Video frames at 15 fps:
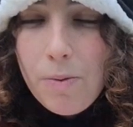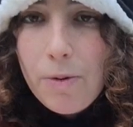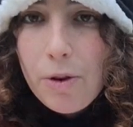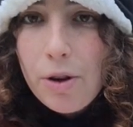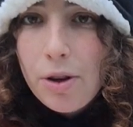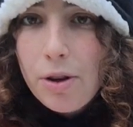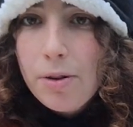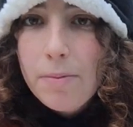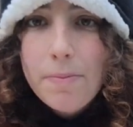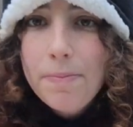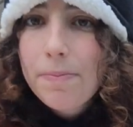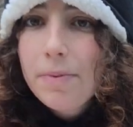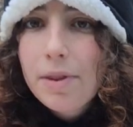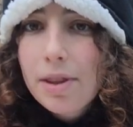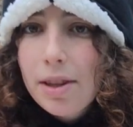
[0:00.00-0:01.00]
for
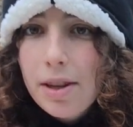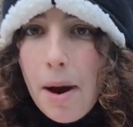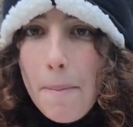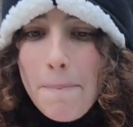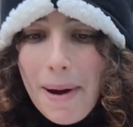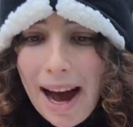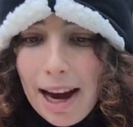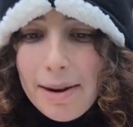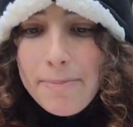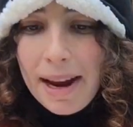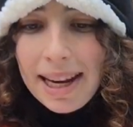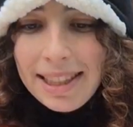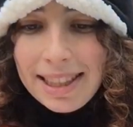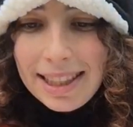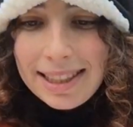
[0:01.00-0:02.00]
a bad
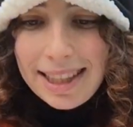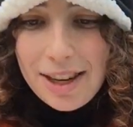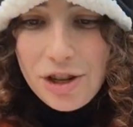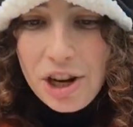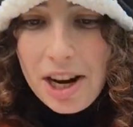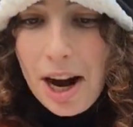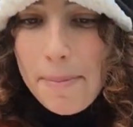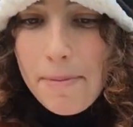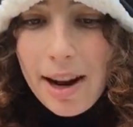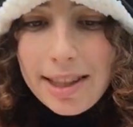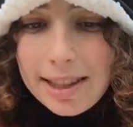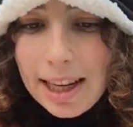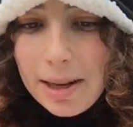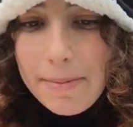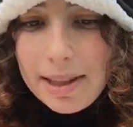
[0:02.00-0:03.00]
painting session, and I'm not
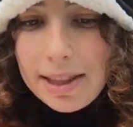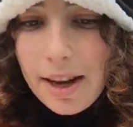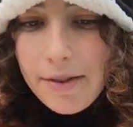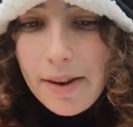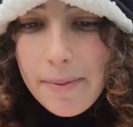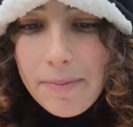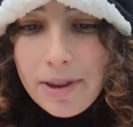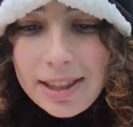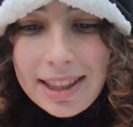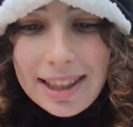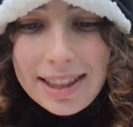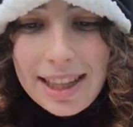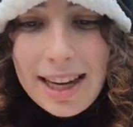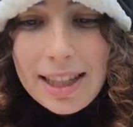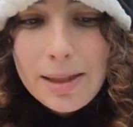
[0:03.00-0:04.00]
setting myself up for
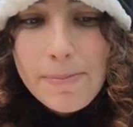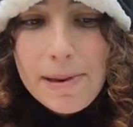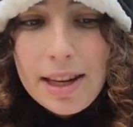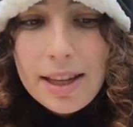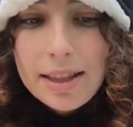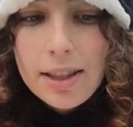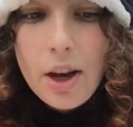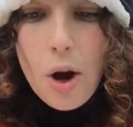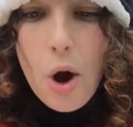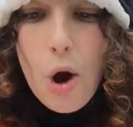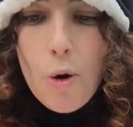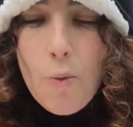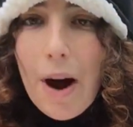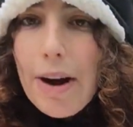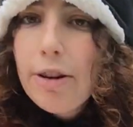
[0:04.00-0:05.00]
success, because
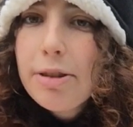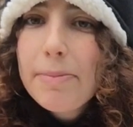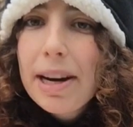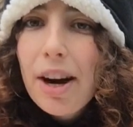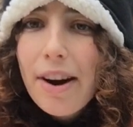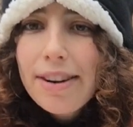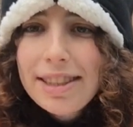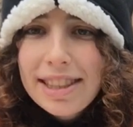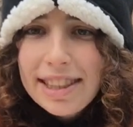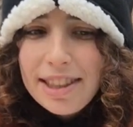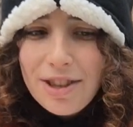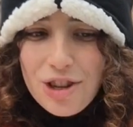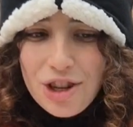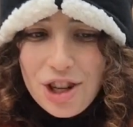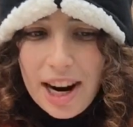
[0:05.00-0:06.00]
why would my art
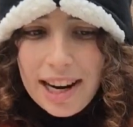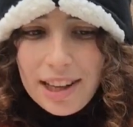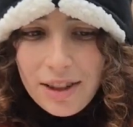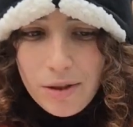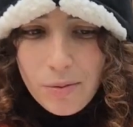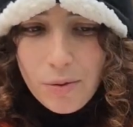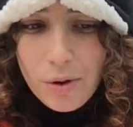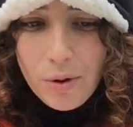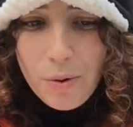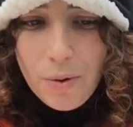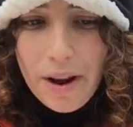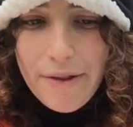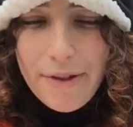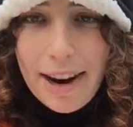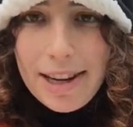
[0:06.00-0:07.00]
skills shine through
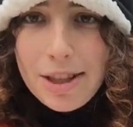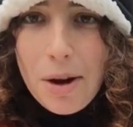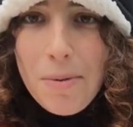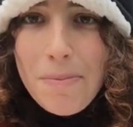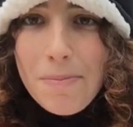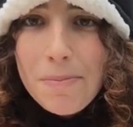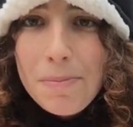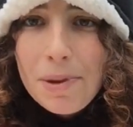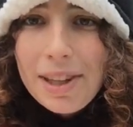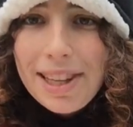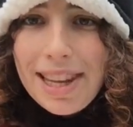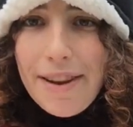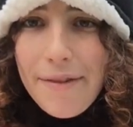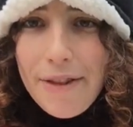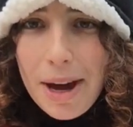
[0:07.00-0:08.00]
if I don't
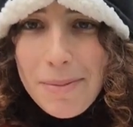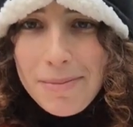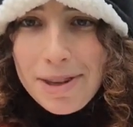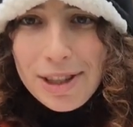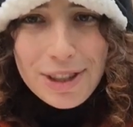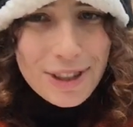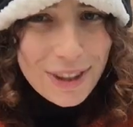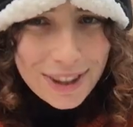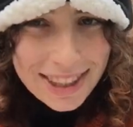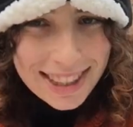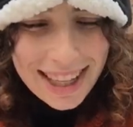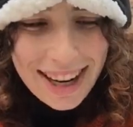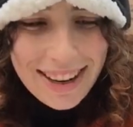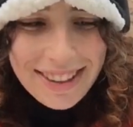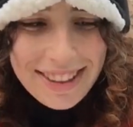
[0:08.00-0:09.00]
believe them to do
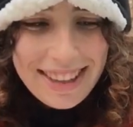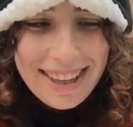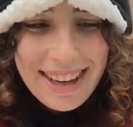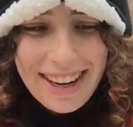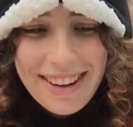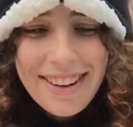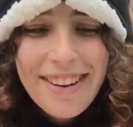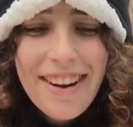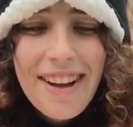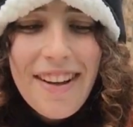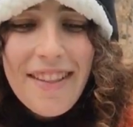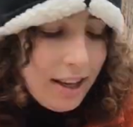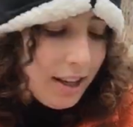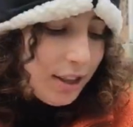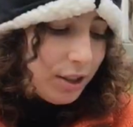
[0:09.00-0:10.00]
so,
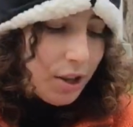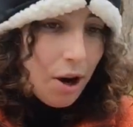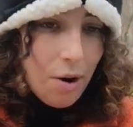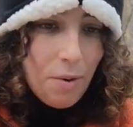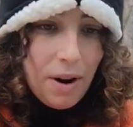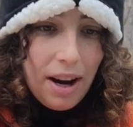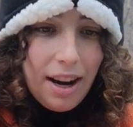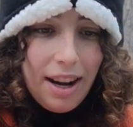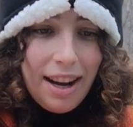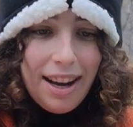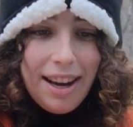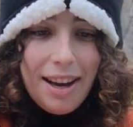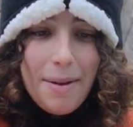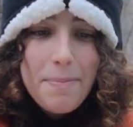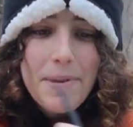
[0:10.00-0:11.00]
So
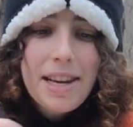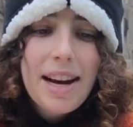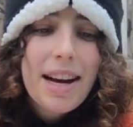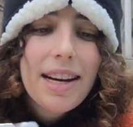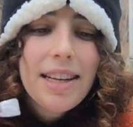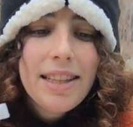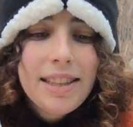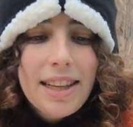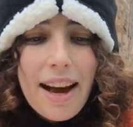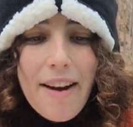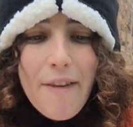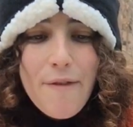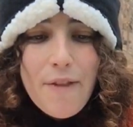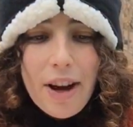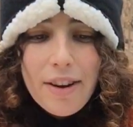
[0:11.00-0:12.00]
because
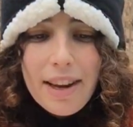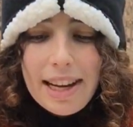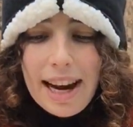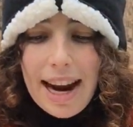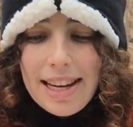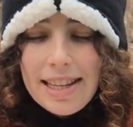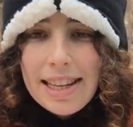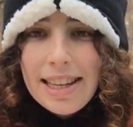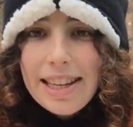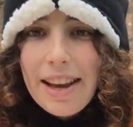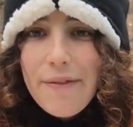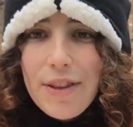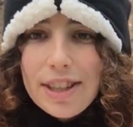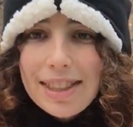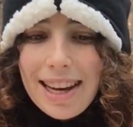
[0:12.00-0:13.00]
I felt like I didn't
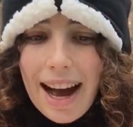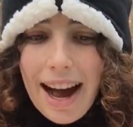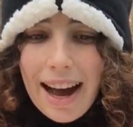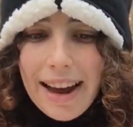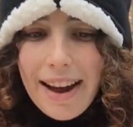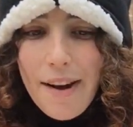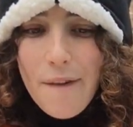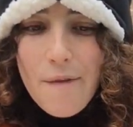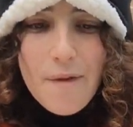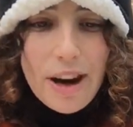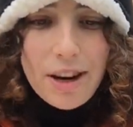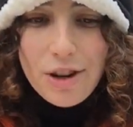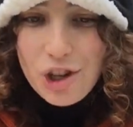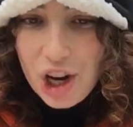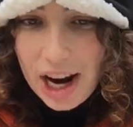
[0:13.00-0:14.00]
give this guy a
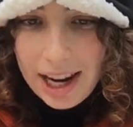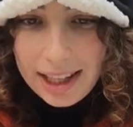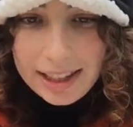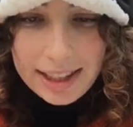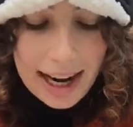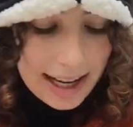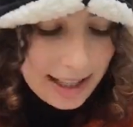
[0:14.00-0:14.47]
fair chance,